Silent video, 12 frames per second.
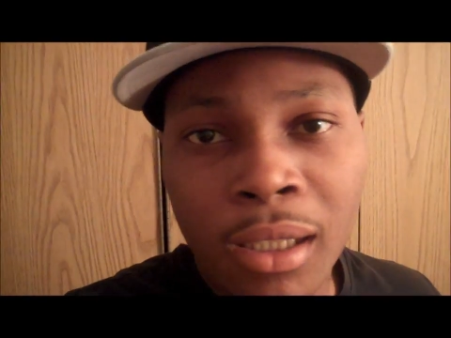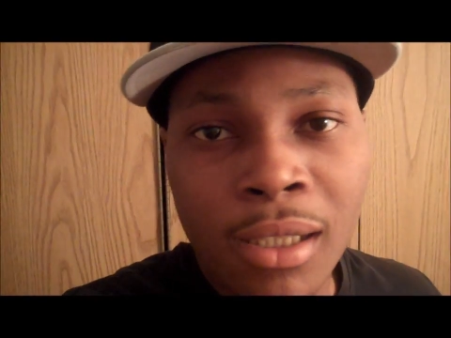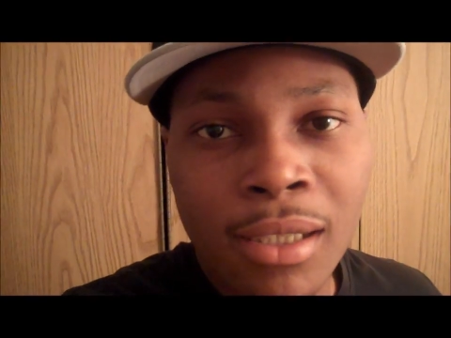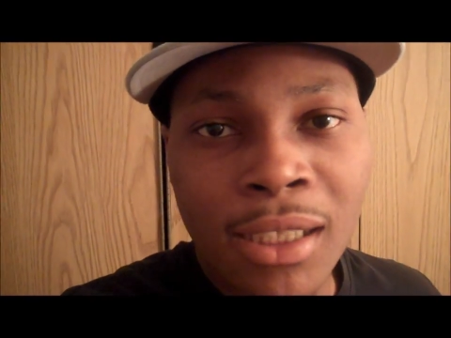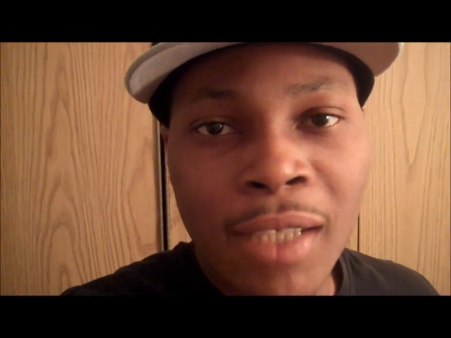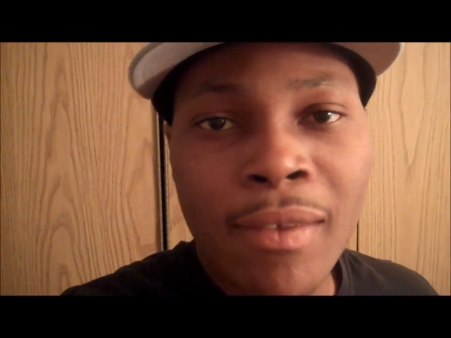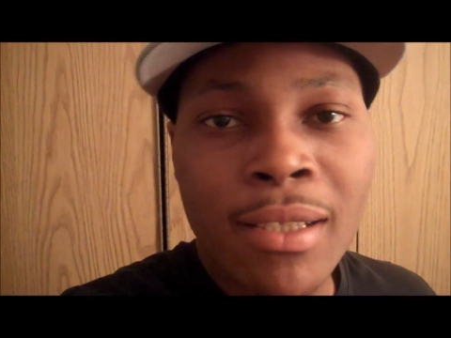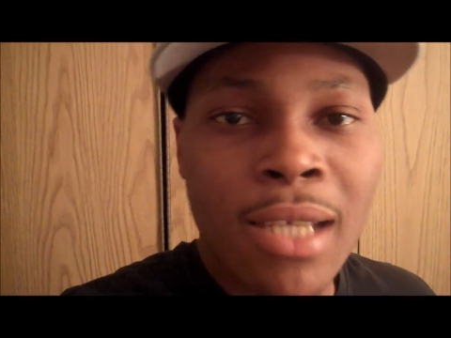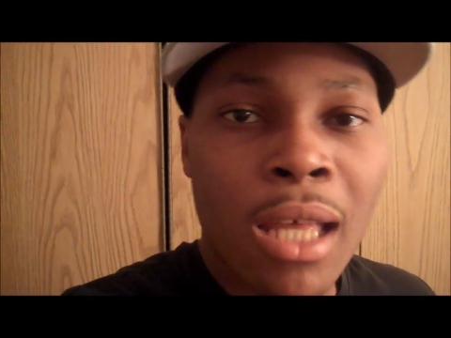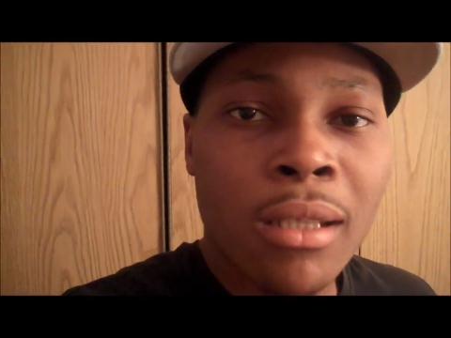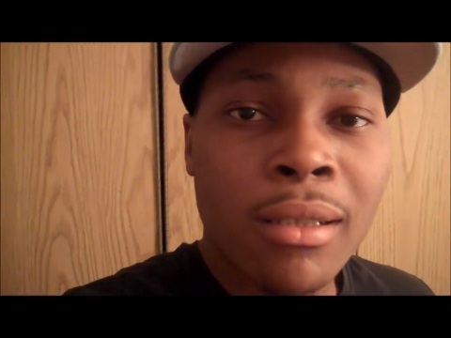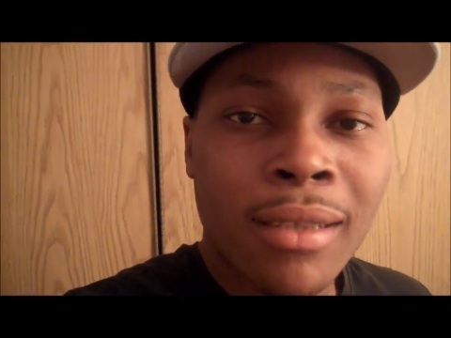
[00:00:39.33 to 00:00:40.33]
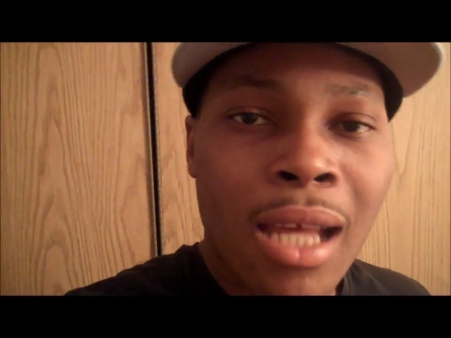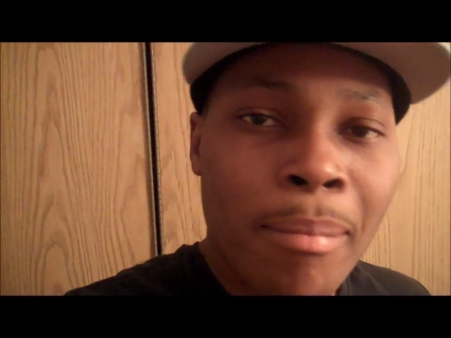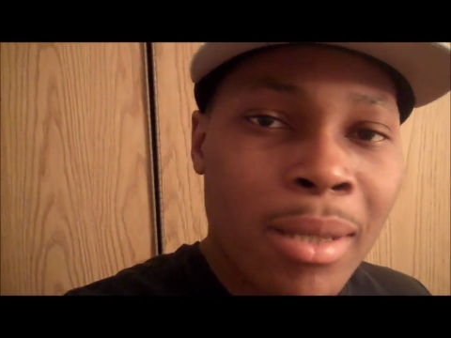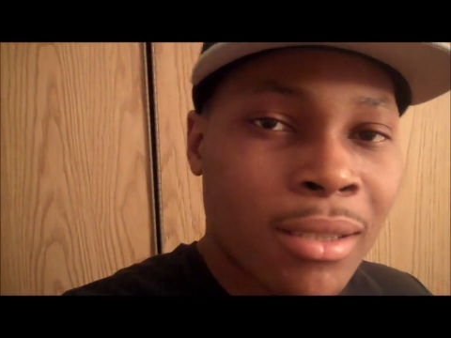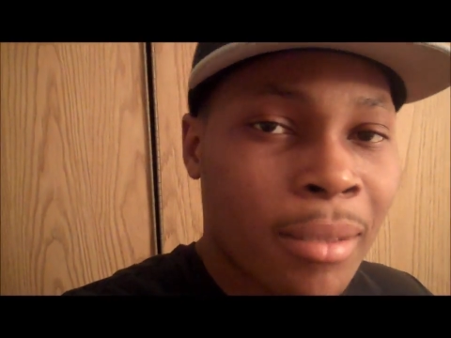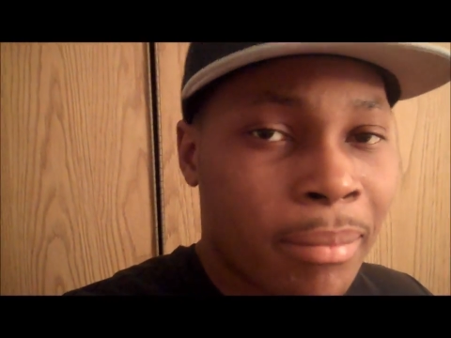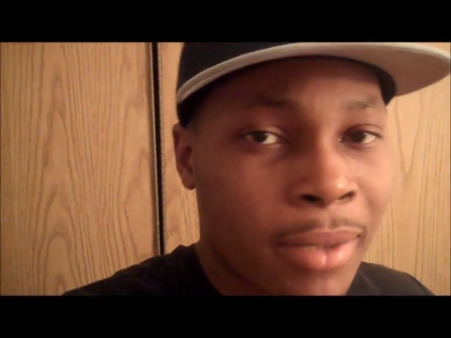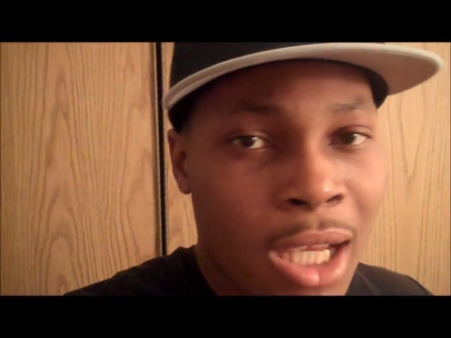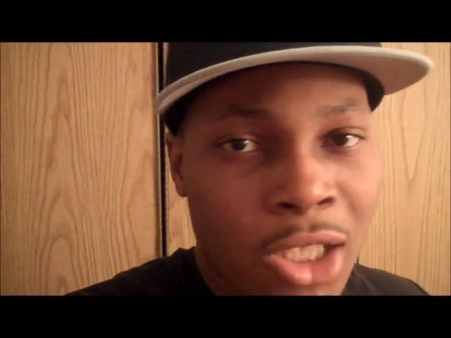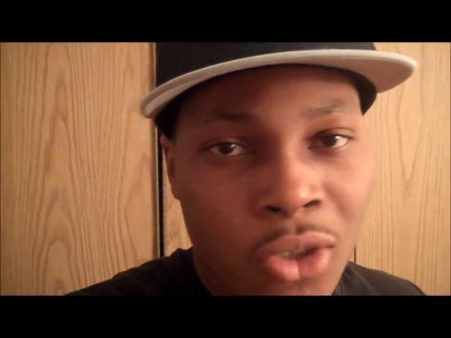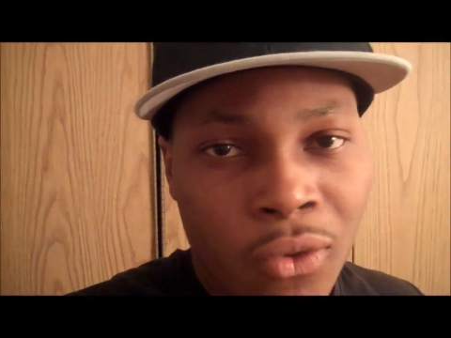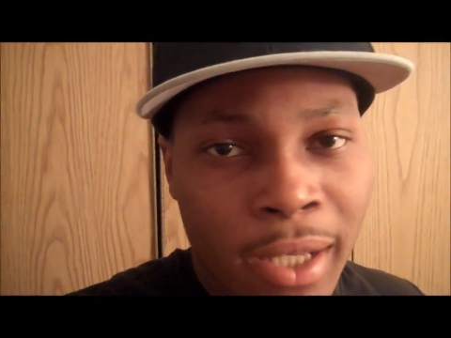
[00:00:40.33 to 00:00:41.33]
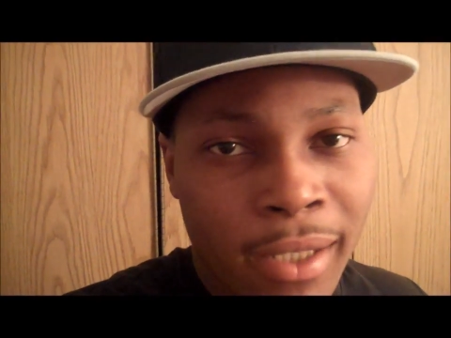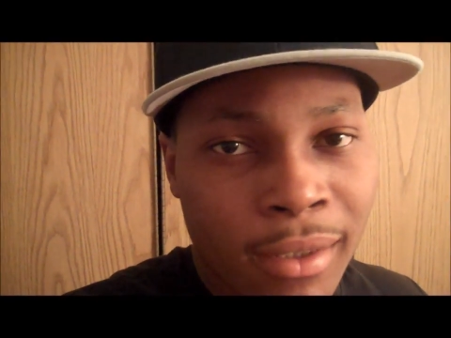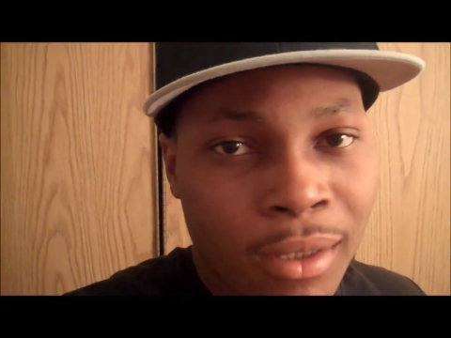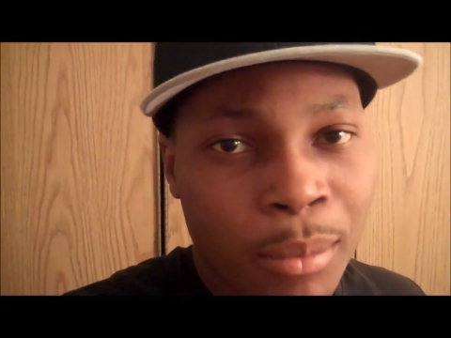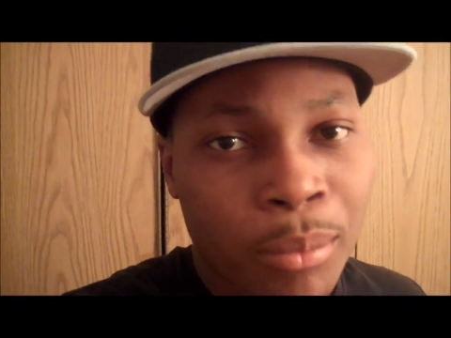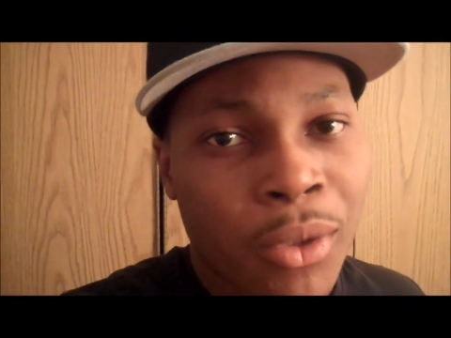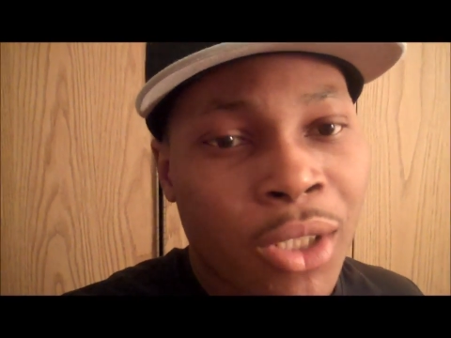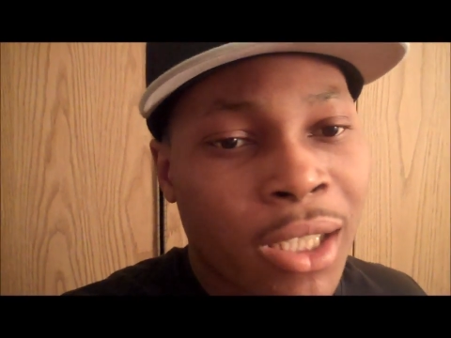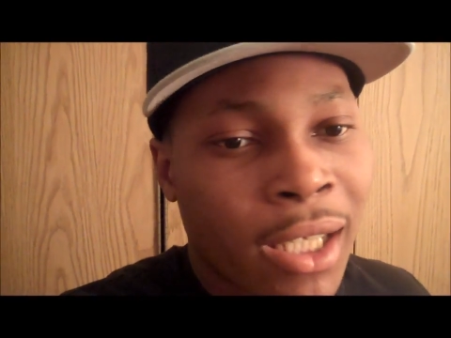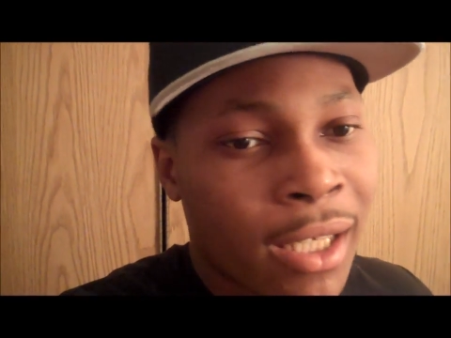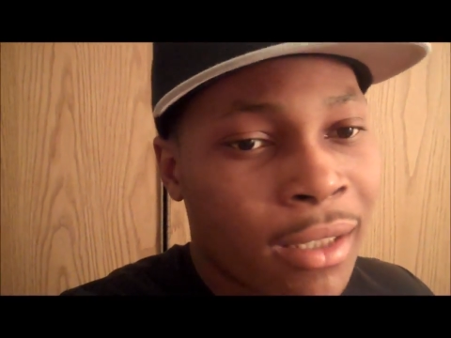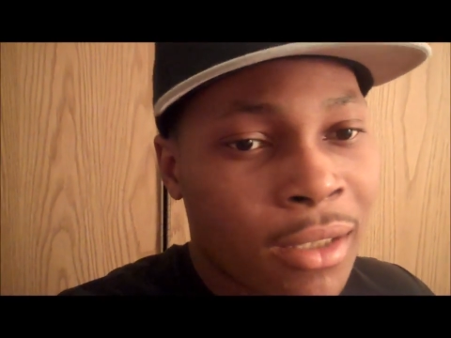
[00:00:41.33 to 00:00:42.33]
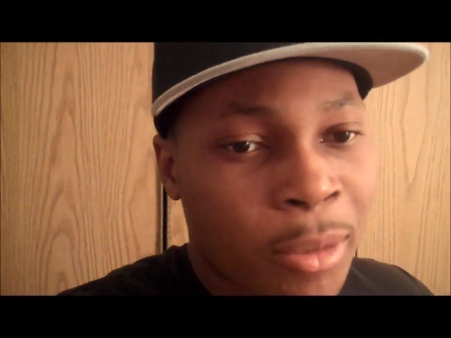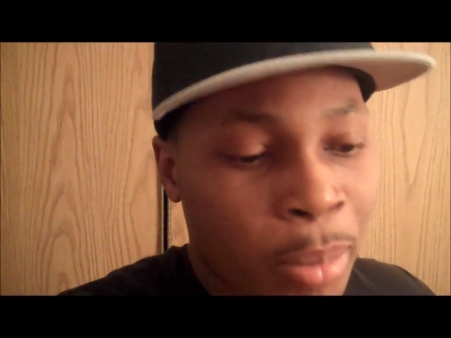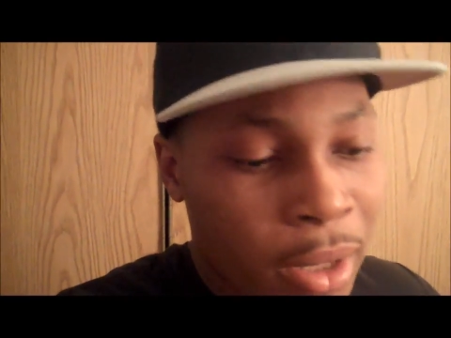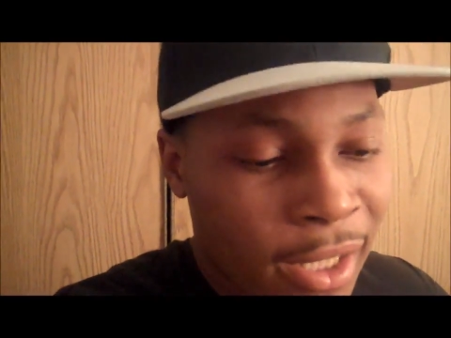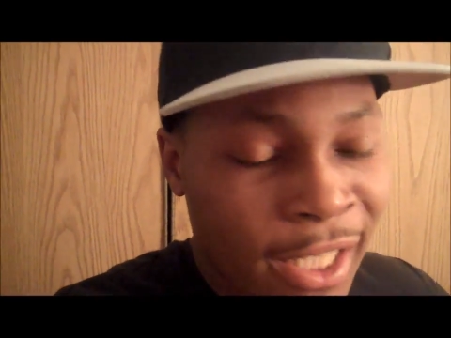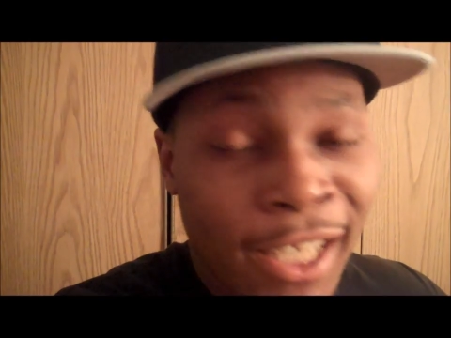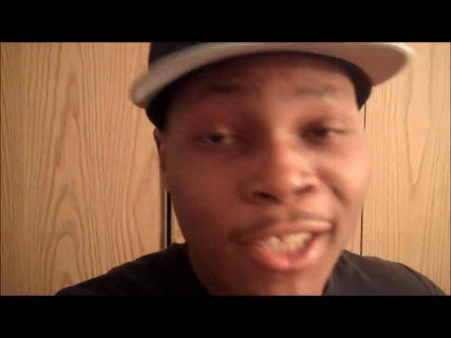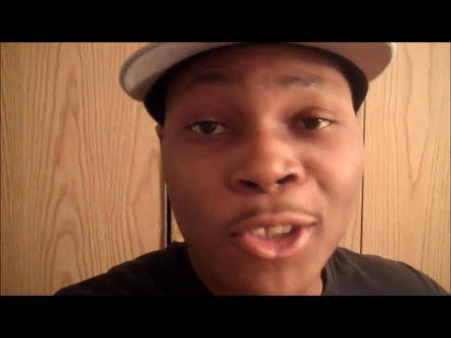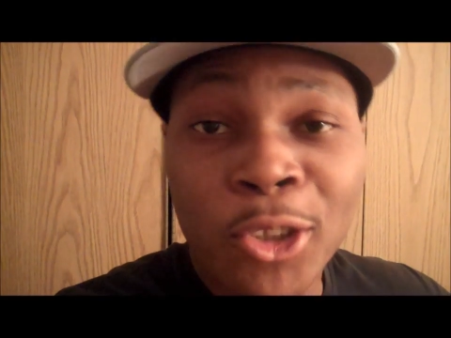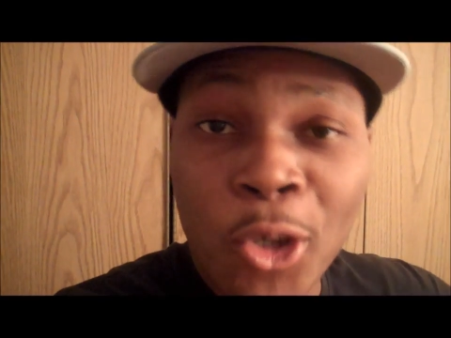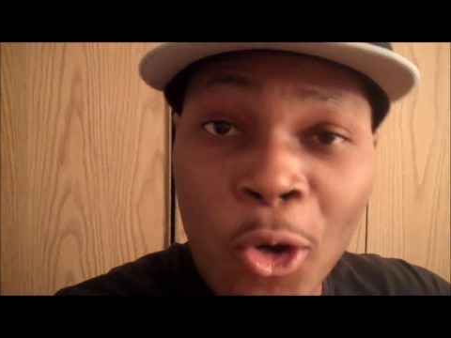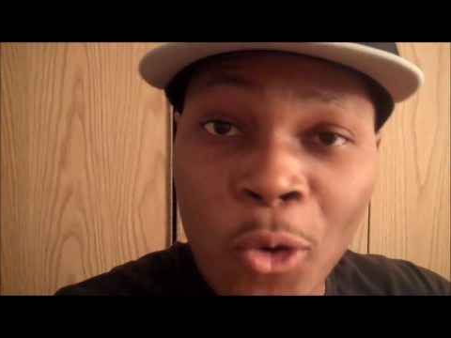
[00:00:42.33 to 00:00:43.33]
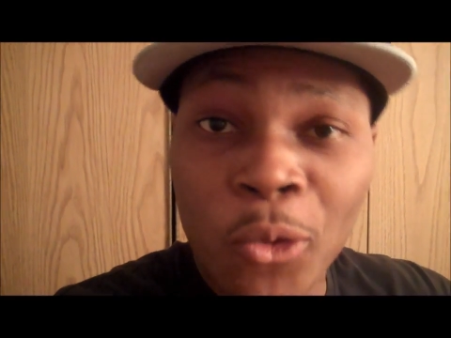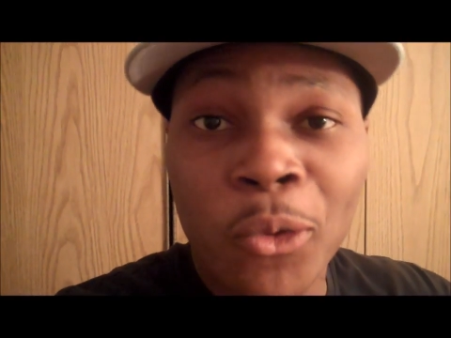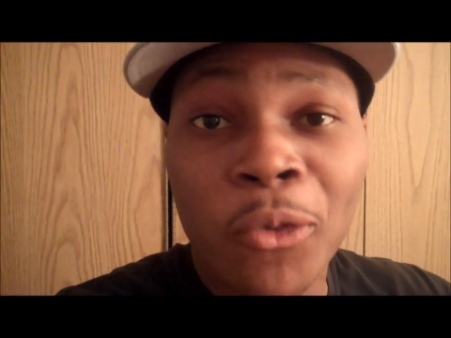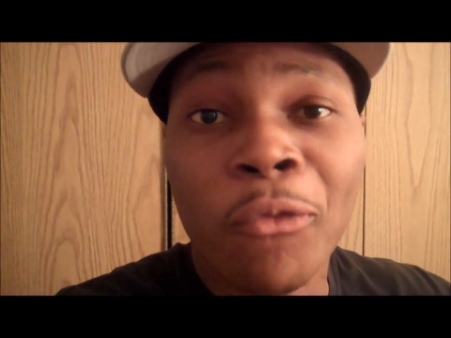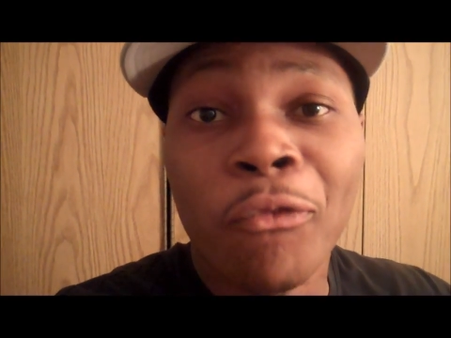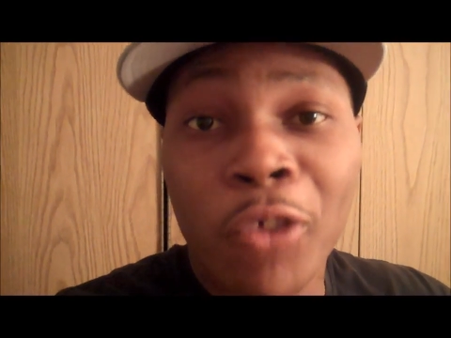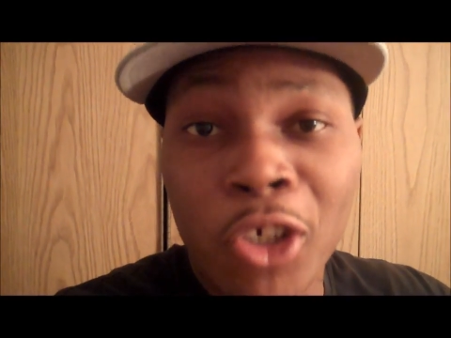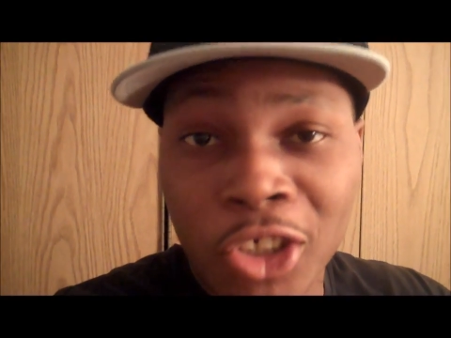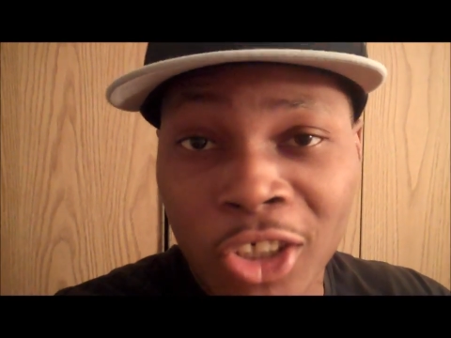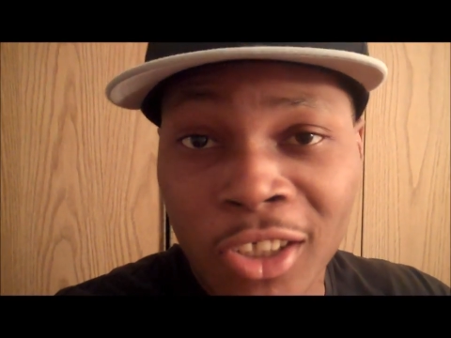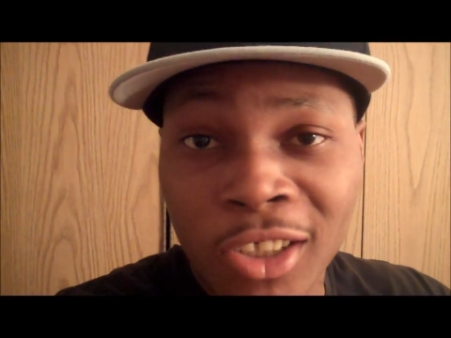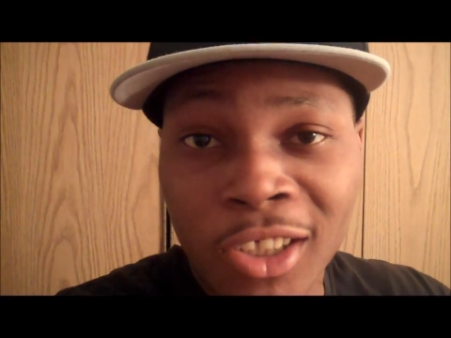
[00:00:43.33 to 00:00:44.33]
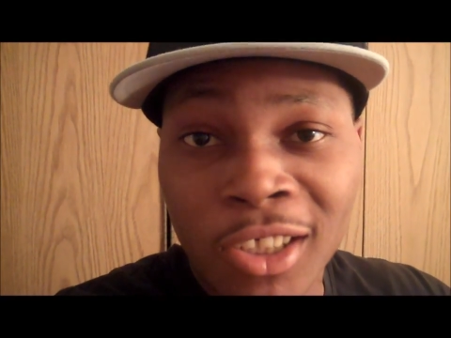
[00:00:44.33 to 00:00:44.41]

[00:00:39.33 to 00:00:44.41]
Steven Tyler did not mess up the National Anthem. He just put it in his own version.